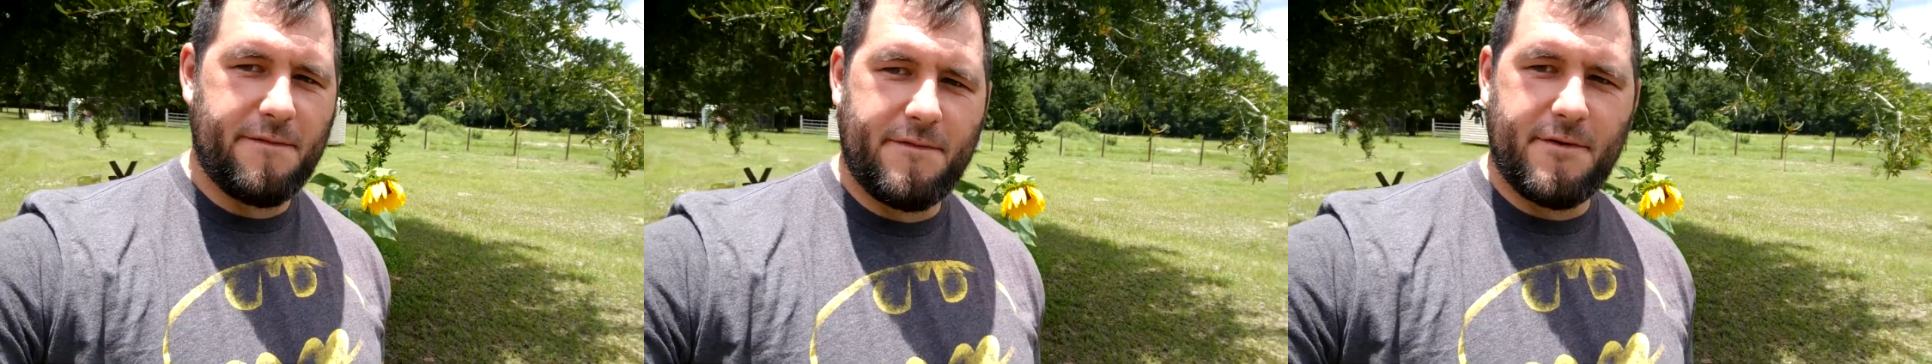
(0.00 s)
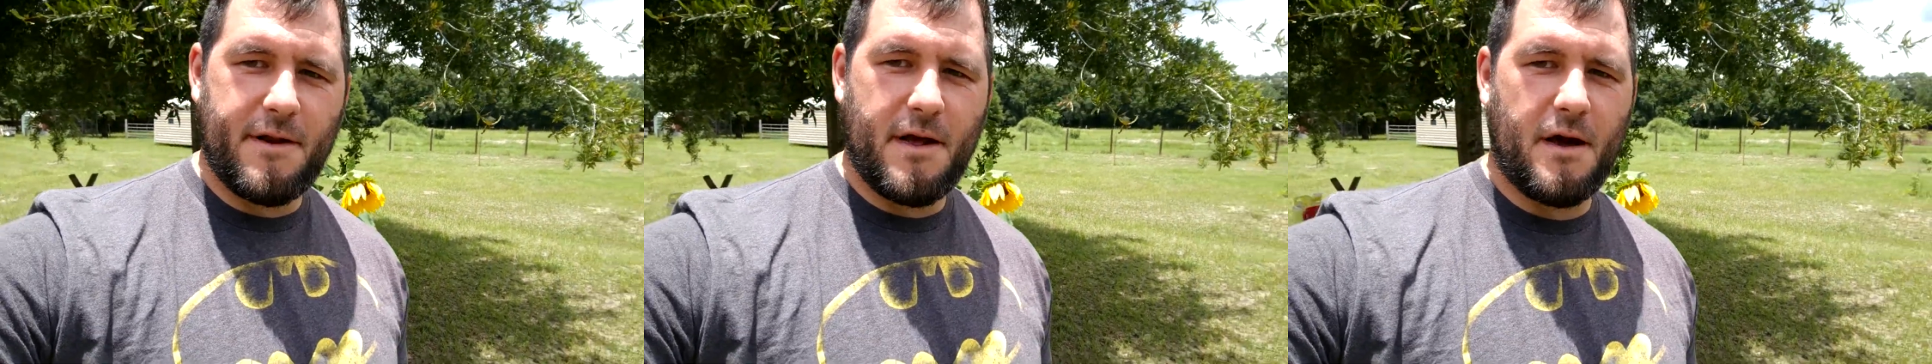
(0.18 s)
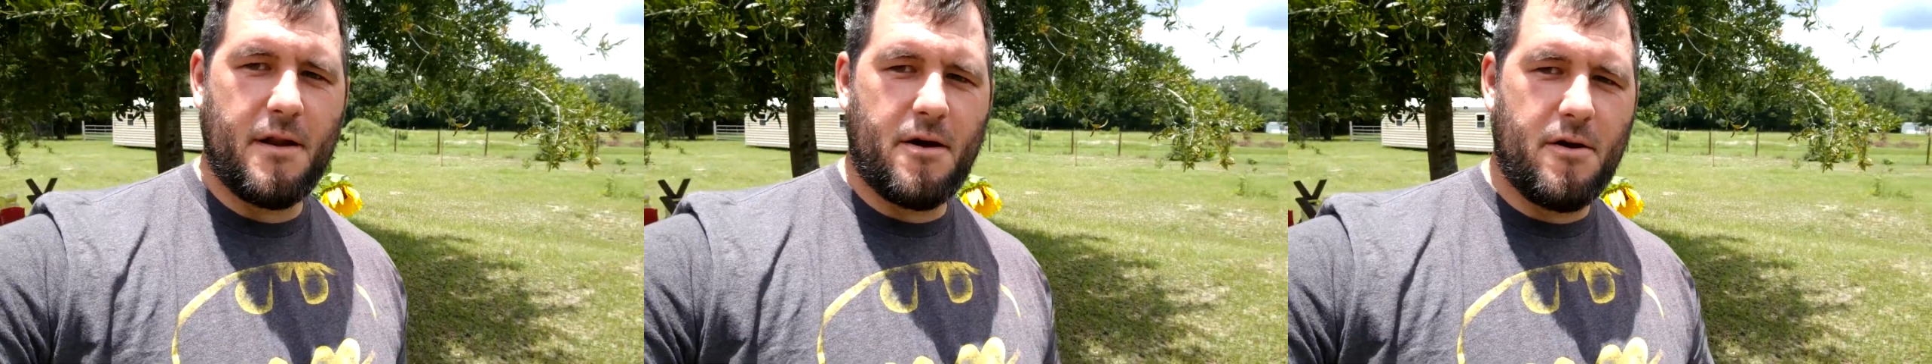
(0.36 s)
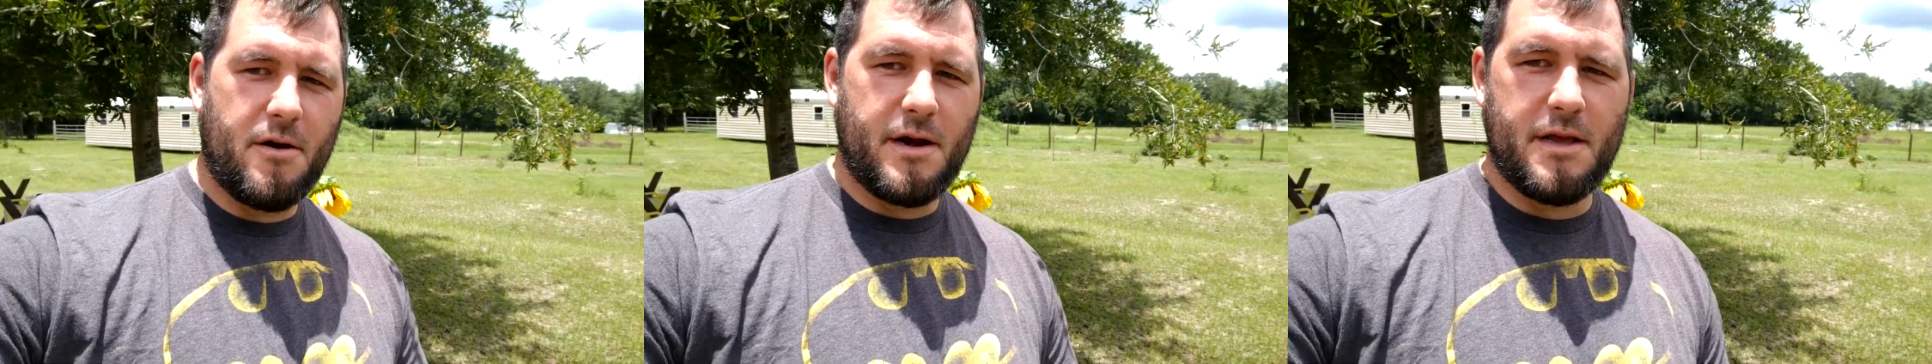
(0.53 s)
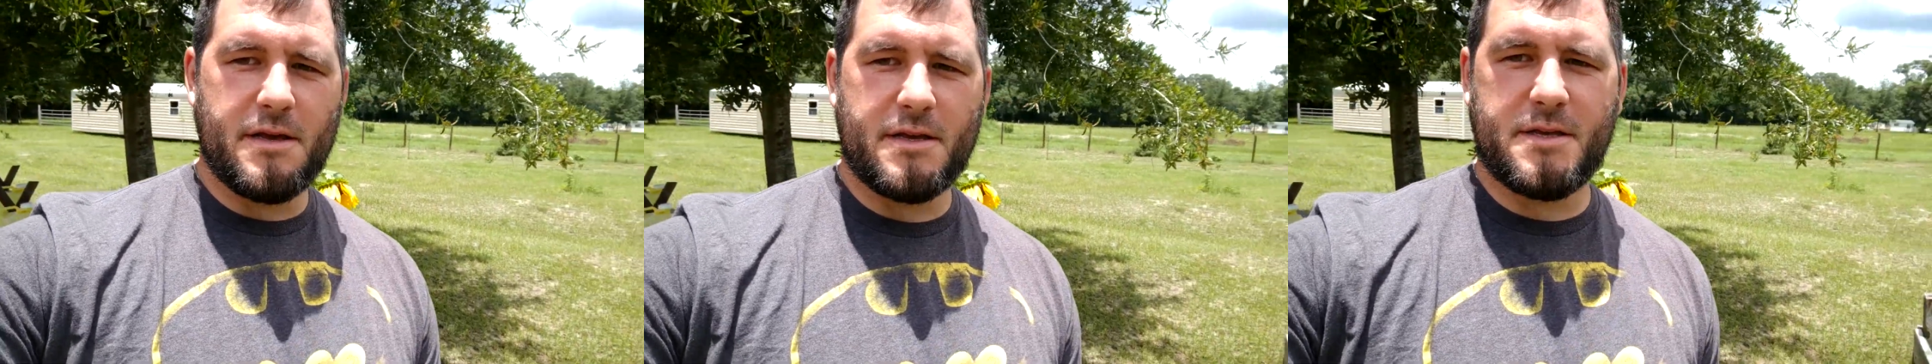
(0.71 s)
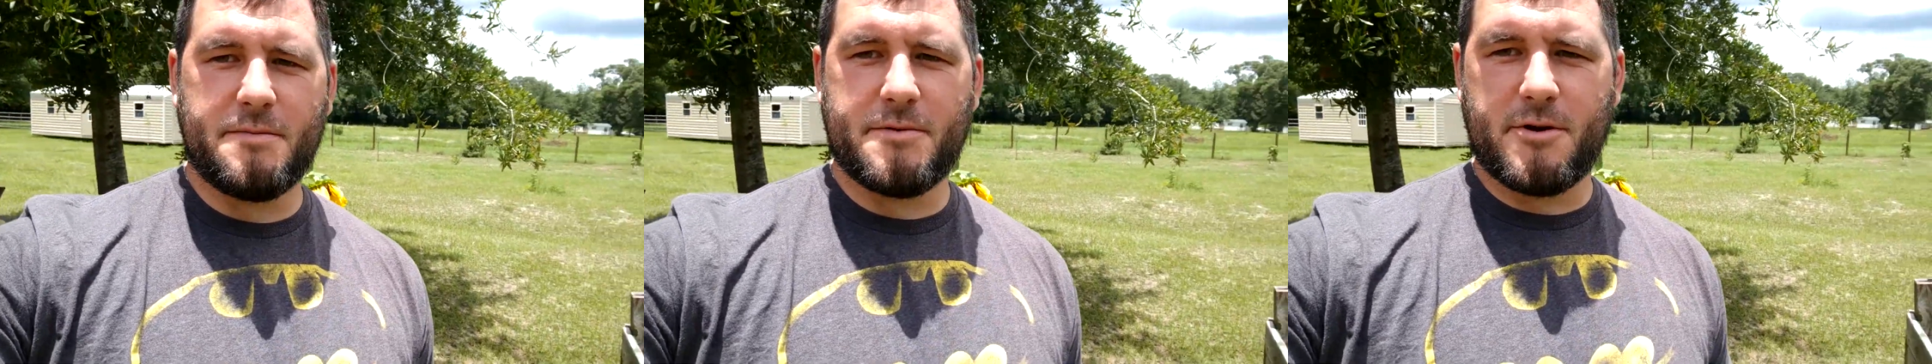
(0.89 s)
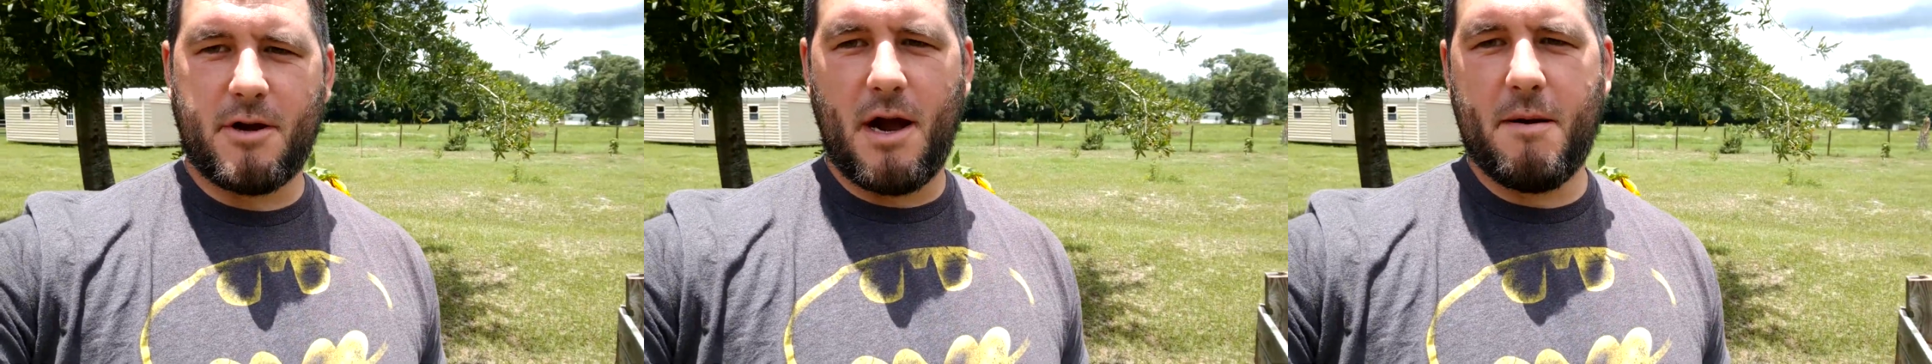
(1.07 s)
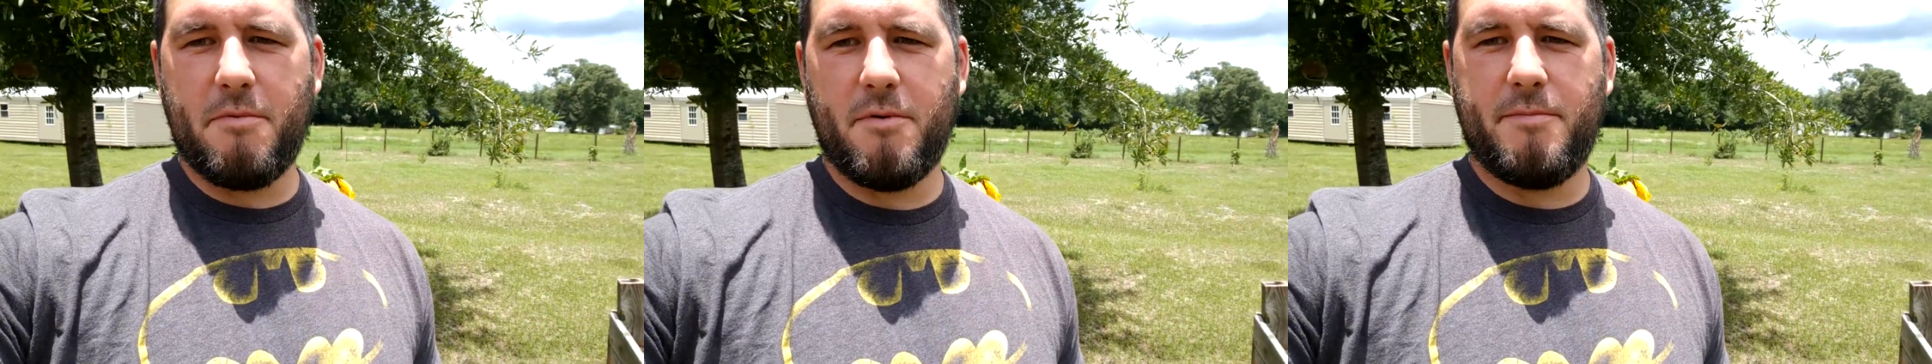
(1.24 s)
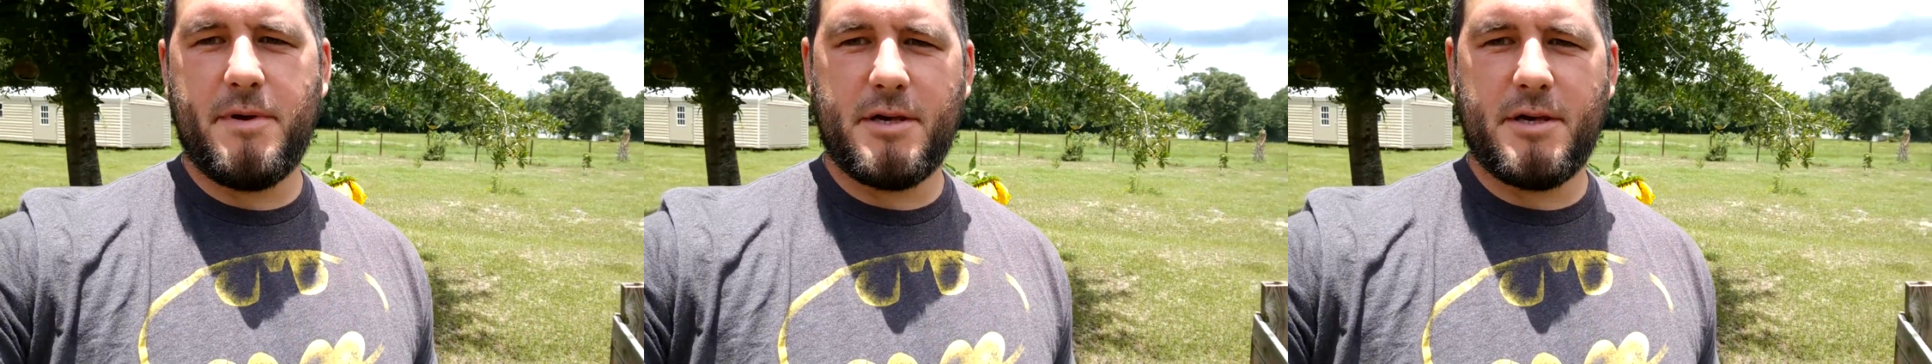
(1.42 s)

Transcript: If you're not already a subscriber,